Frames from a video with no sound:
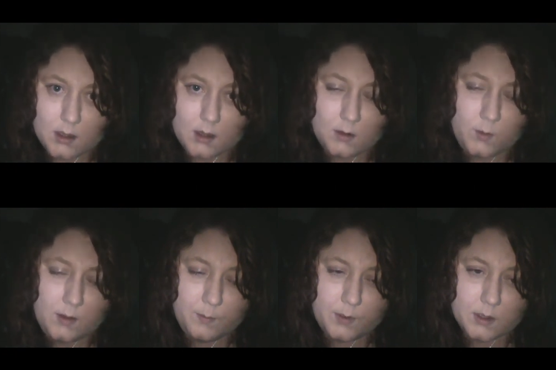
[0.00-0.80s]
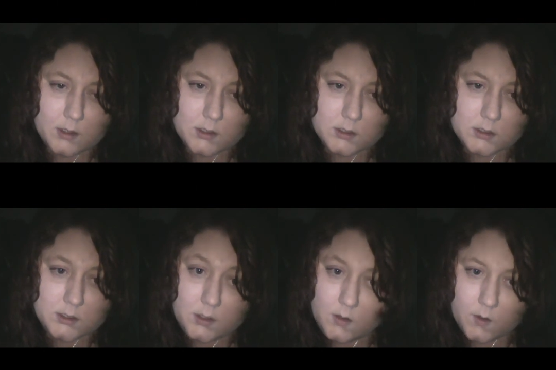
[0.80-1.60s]
and weep
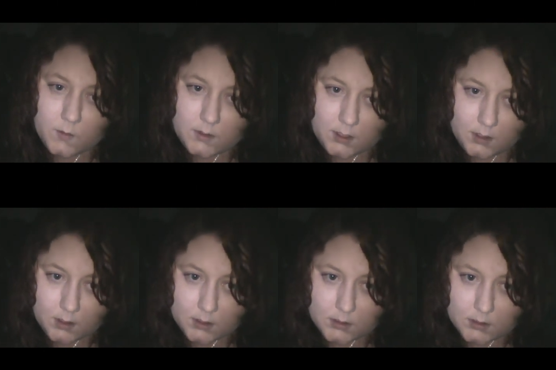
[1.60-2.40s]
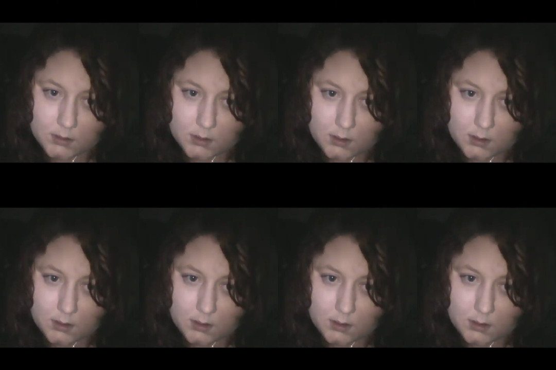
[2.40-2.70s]
silicone tears